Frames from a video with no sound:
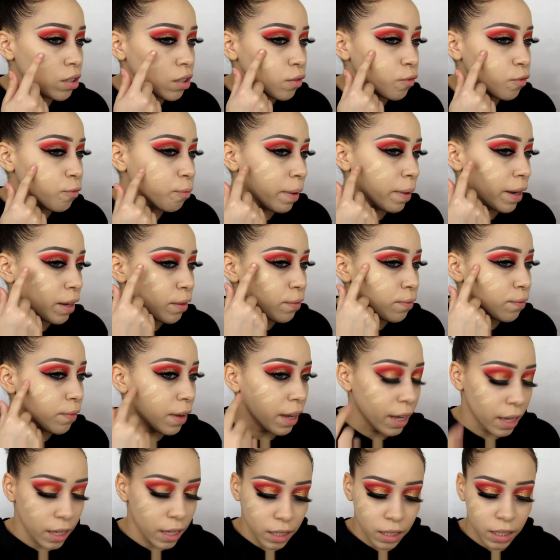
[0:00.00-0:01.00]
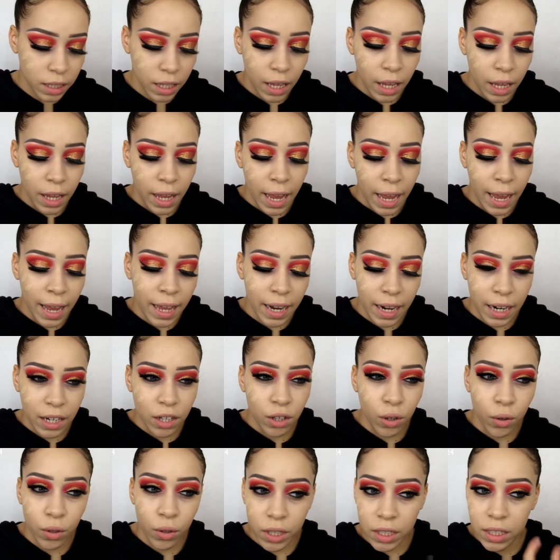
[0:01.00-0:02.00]
of my face, and I
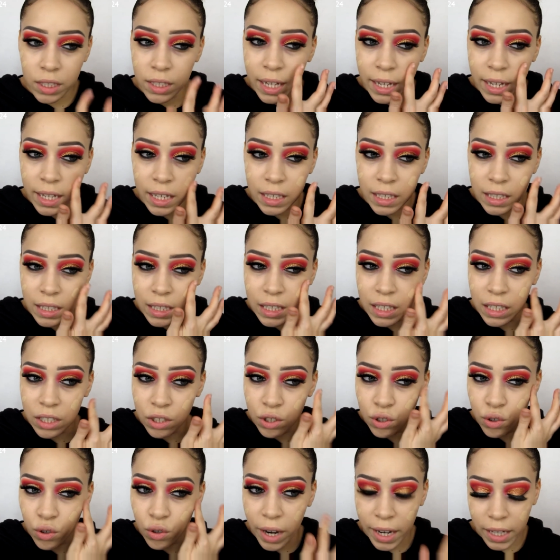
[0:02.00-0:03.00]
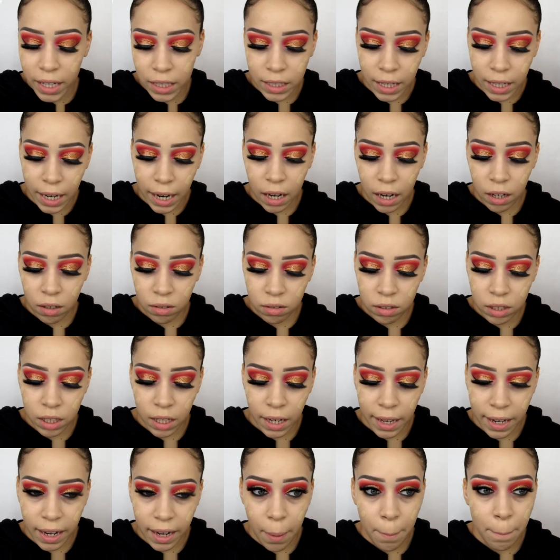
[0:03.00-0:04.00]
noticed that it did dry down to
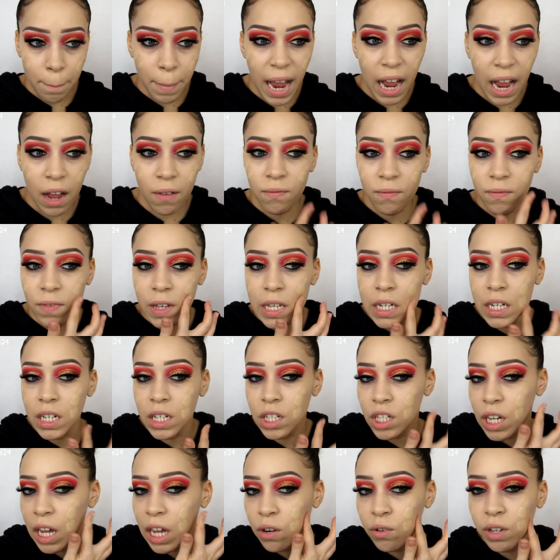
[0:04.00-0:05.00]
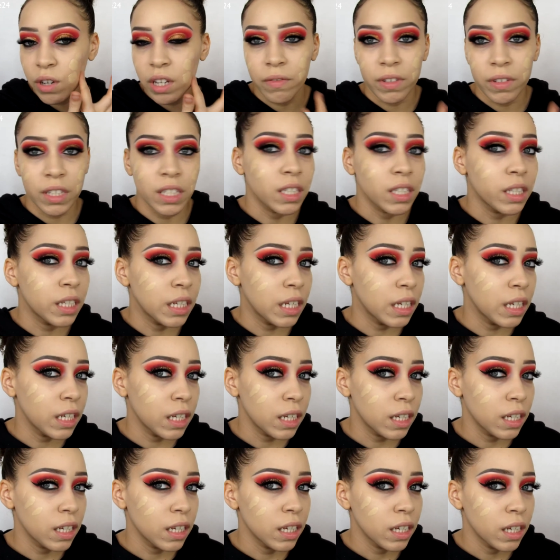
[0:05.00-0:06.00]
like a matte finish. I don't even
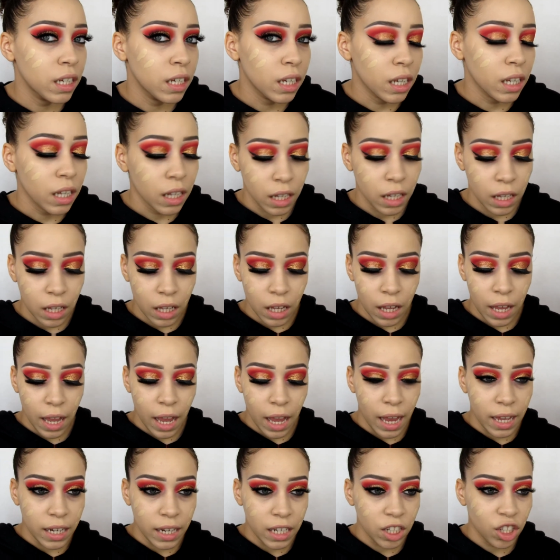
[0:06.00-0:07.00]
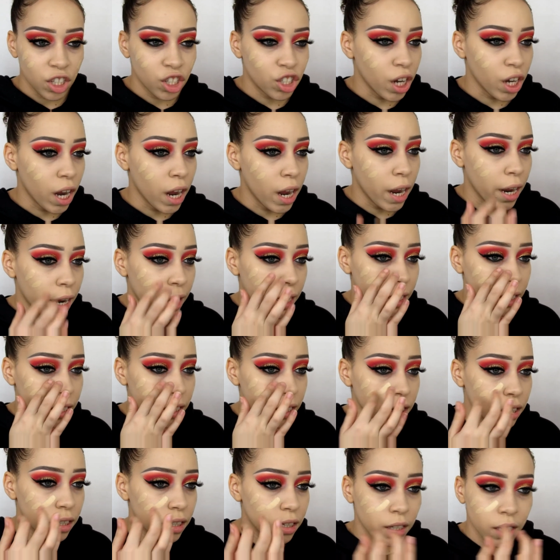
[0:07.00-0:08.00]
see any
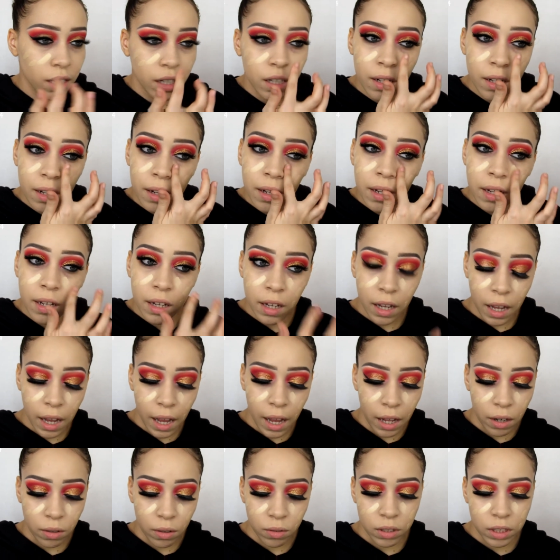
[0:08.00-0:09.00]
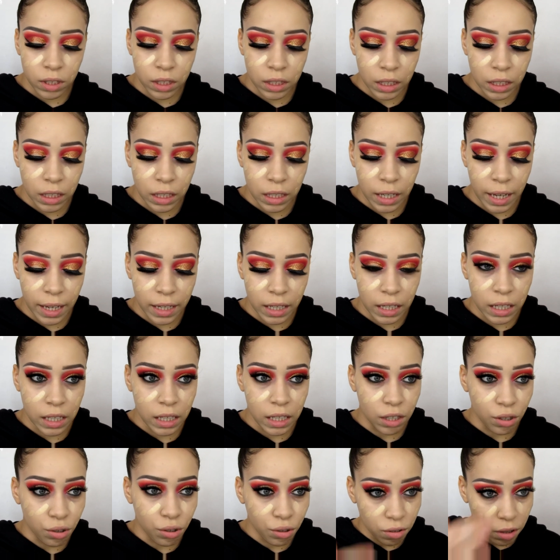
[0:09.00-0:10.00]
shine. I don't see
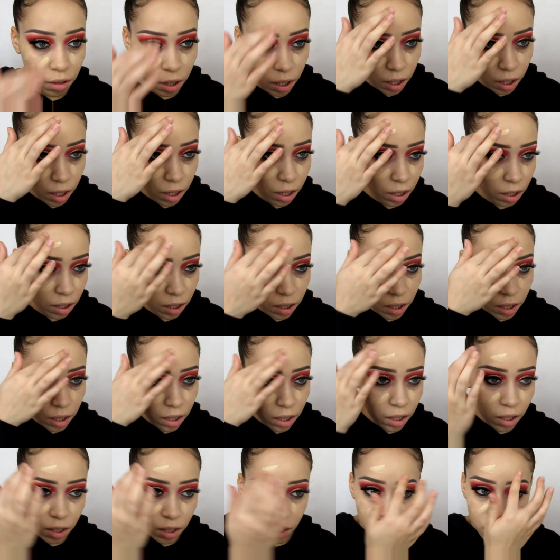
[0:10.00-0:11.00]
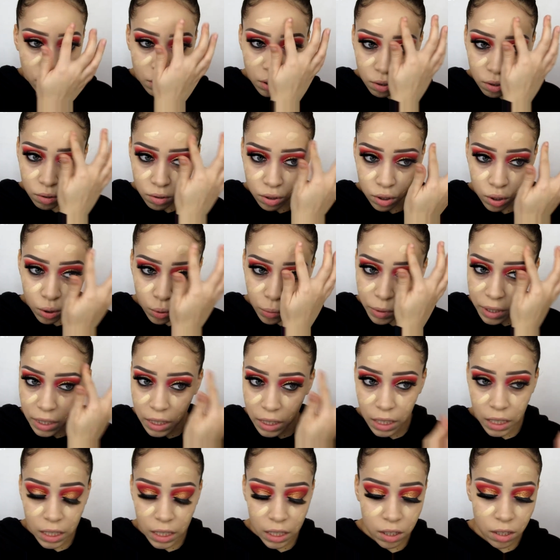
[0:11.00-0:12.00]
any you know,
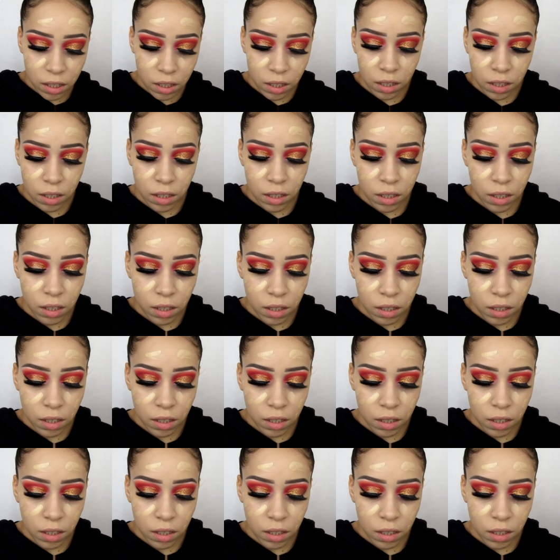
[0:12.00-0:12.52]
dewiness.